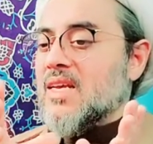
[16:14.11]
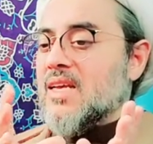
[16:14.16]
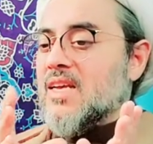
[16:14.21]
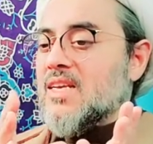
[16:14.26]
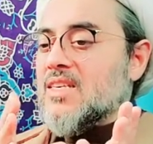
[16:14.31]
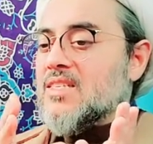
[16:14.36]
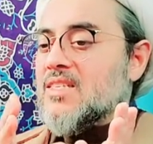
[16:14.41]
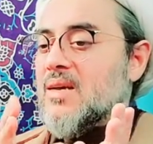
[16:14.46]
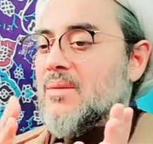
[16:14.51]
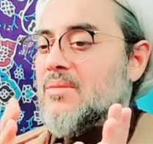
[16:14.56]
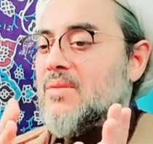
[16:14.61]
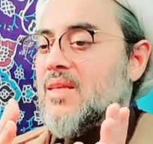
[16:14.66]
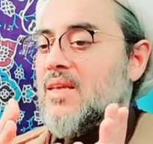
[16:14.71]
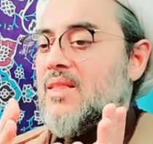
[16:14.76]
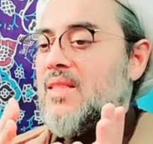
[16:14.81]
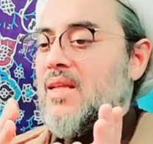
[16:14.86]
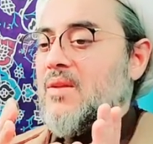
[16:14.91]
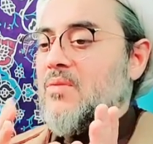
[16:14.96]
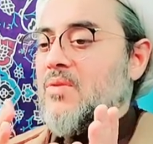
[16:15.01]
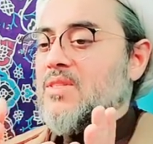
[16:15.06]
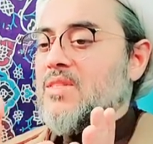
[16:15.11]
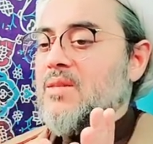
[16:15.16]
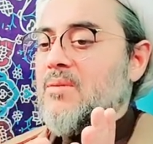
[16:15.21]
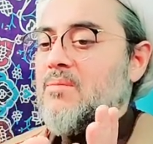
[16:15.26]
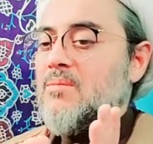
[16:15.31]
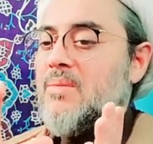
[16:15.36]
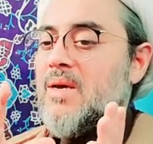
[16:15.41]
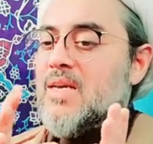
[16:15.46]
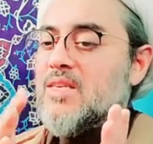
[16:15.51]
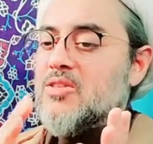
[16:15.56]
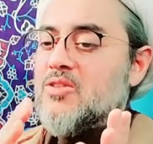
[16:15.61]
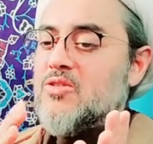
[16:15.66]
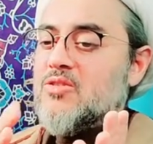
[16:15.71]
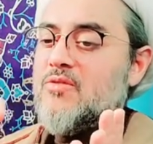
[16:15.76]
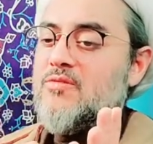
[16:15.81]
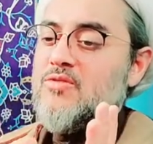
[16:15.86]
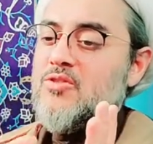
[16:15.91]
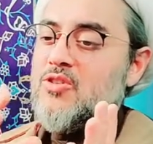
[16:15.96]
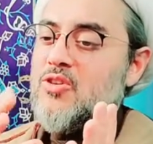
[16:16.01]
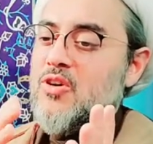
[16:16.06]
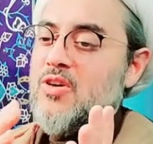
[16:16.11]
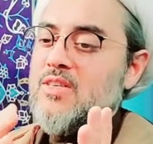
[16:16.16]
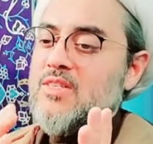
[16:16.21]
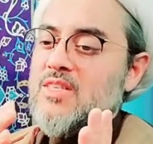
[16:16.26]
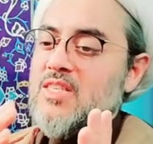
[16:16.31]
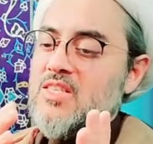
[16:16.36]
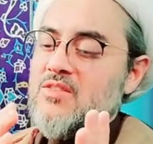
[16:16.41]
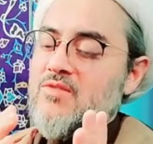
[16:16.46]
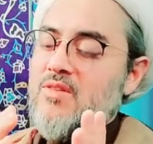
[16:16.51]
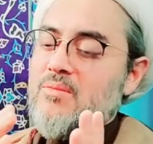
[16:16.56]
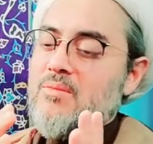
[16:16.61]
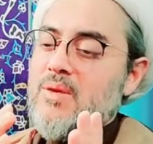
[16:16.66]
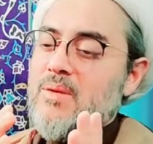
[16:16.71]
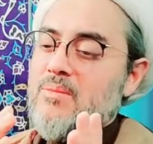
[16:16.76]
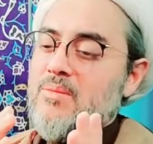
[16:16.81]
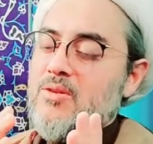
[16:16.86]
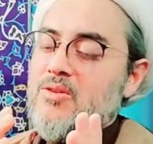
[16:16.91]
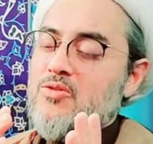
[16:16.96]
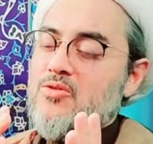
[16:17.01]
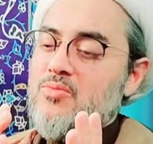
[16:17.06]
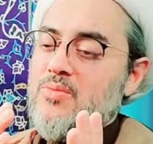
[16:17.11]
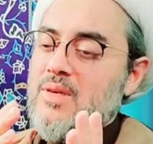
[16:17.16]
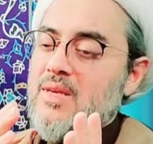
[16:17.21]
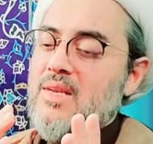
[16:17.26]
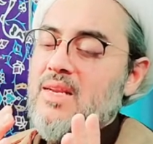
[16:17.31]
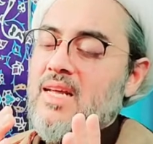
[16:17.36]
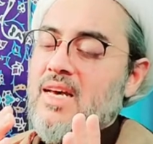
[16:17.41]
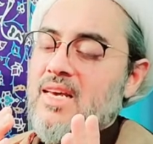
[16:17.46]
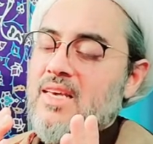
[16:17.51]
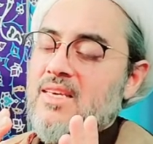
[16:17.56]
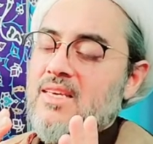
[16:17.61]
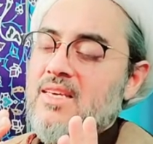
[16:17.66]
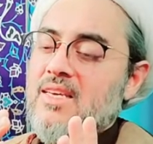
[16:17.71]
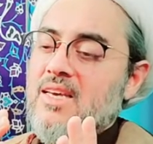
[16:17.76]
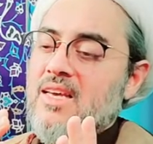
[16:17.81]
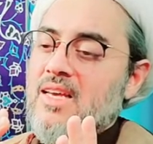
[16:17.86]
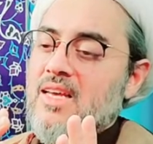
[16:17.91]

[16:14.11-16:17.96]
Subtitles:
something that was the best of choices for people to be like.